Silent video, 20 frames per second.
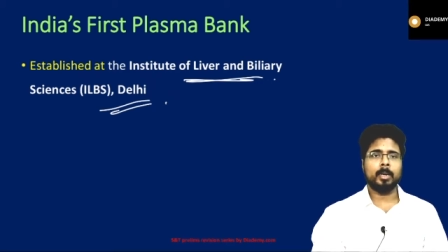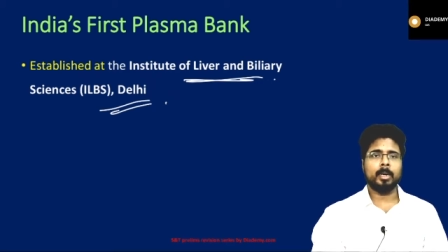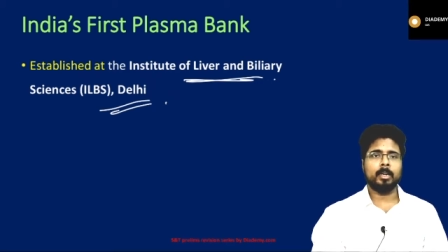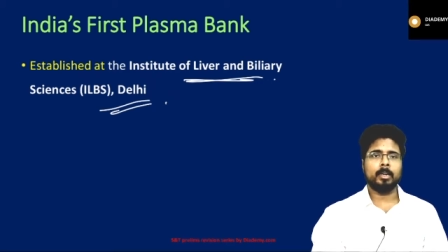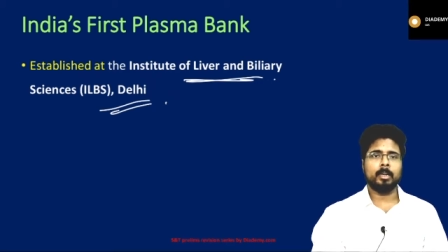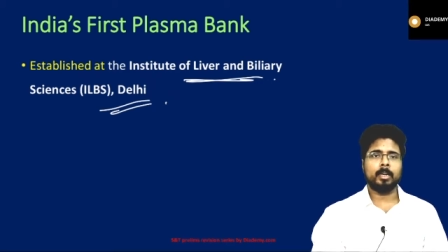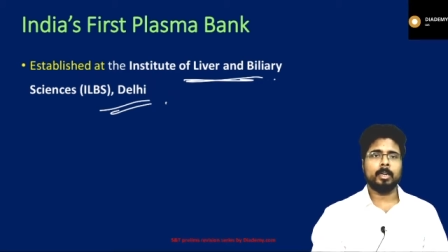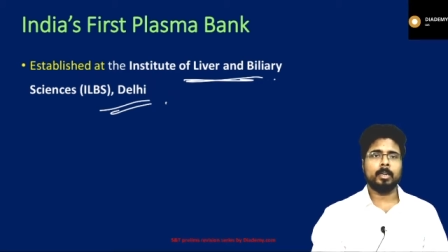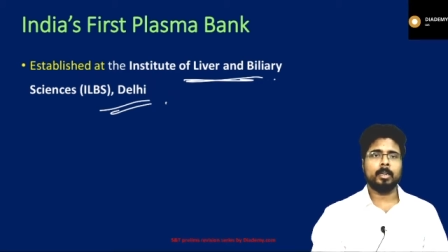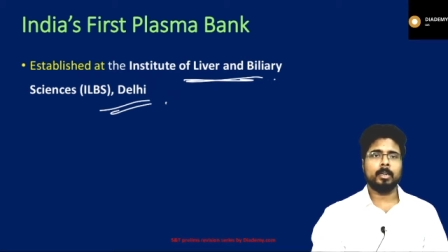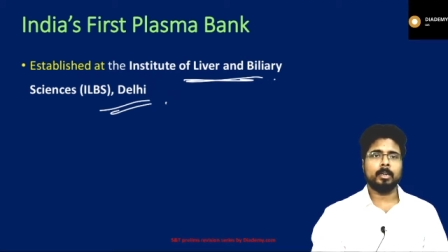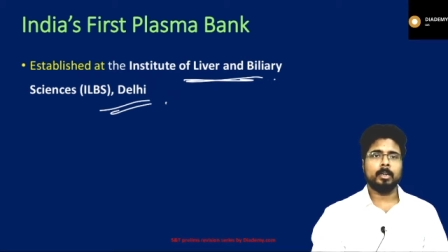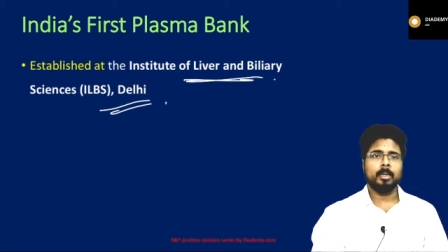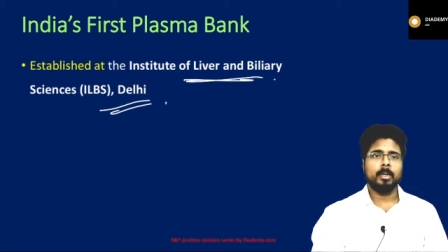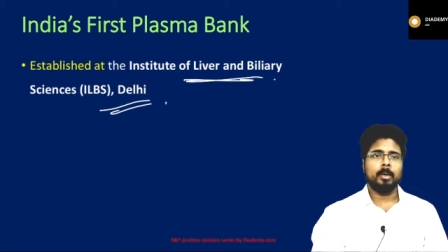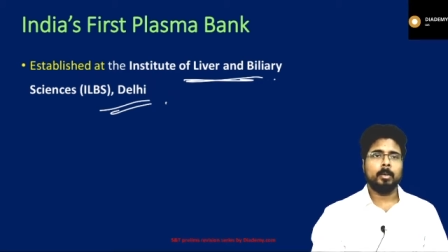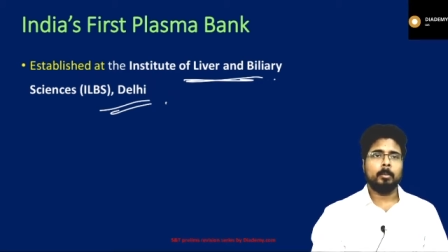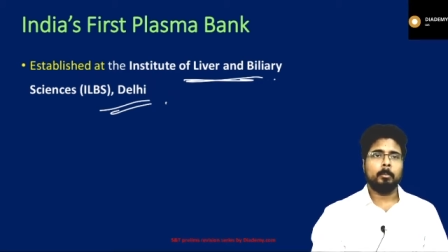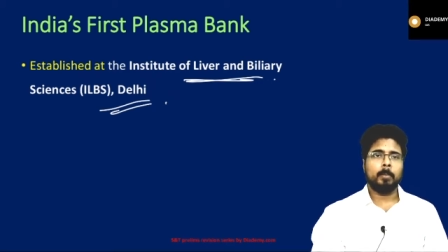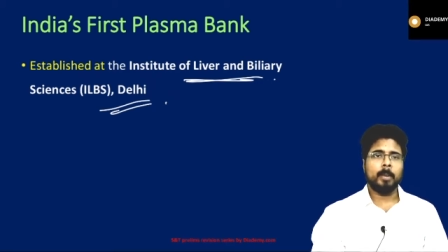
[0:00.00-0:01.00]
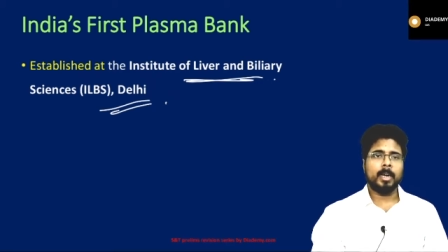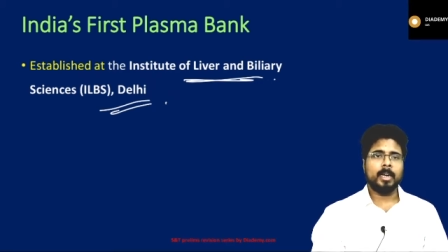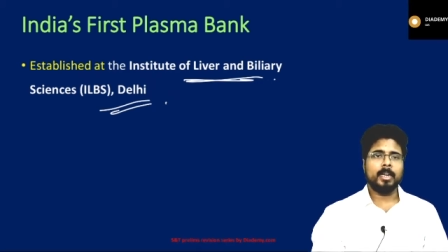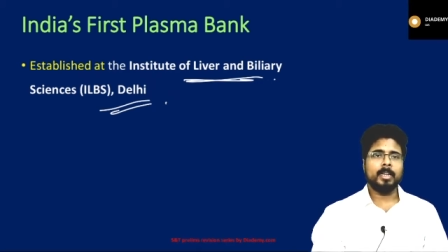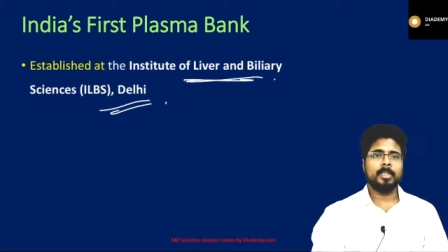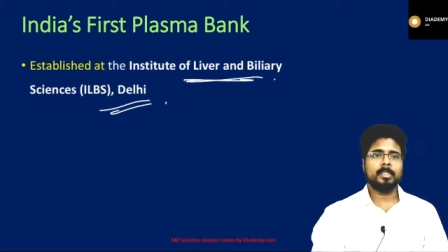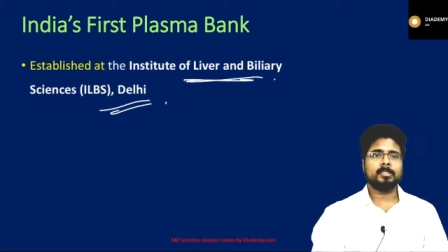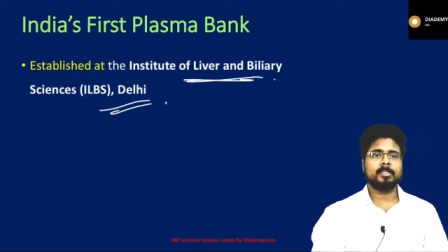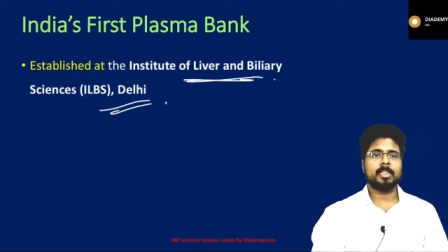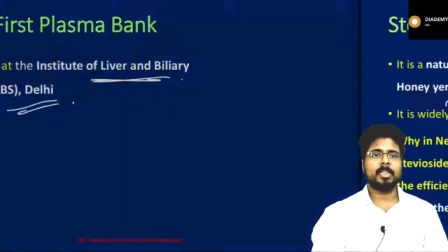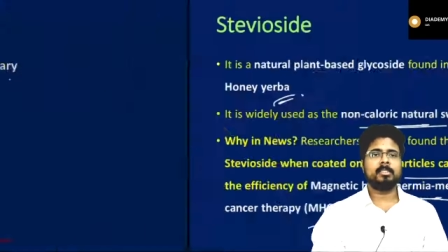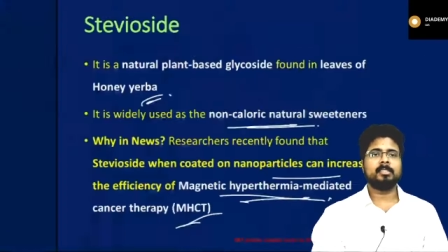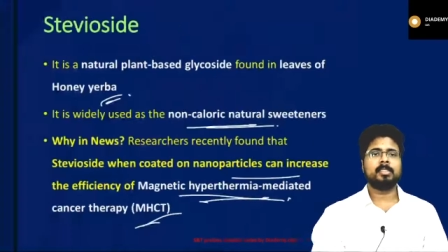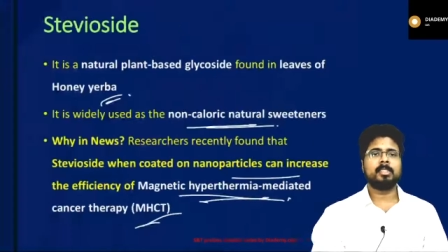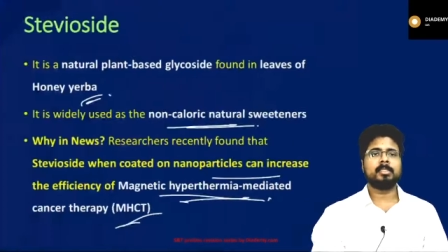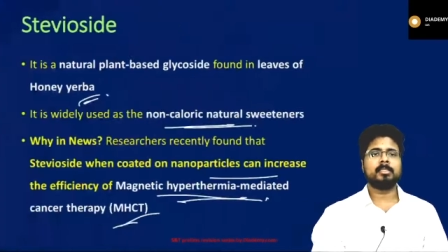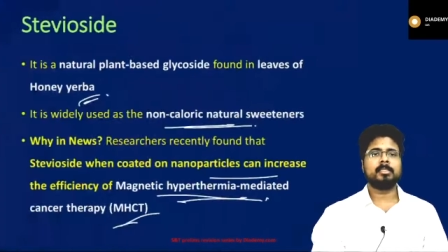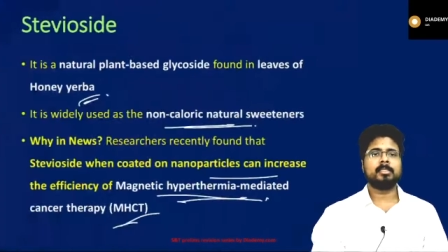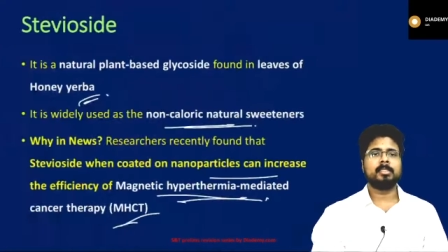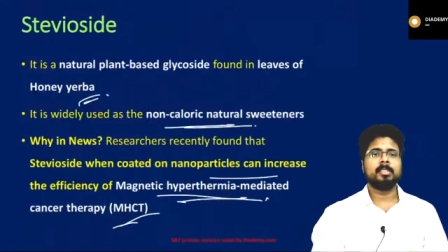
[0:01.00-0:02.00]
Bi and uh, Biliary
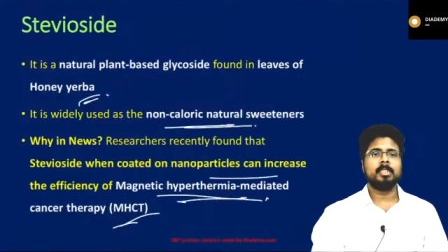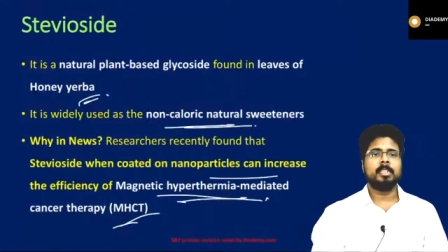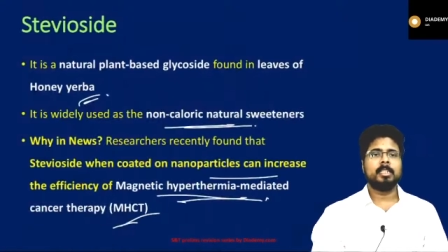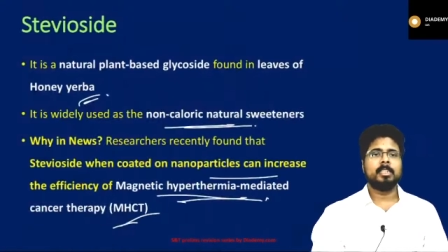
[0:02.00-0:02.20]
Sciences.